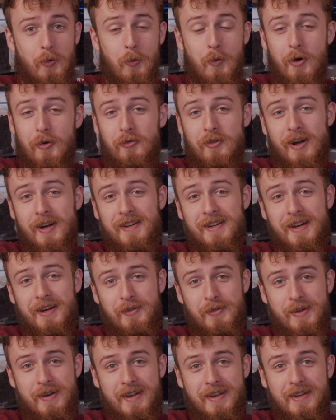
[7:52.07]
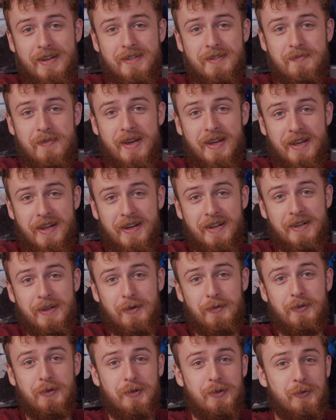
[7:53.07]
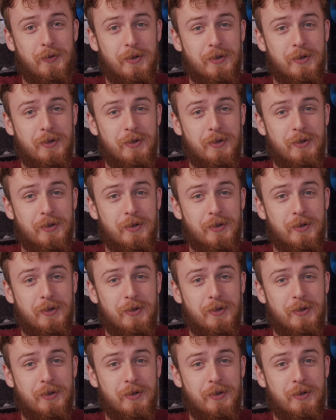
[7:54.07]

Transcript: I'll find out that it doesn't make any difference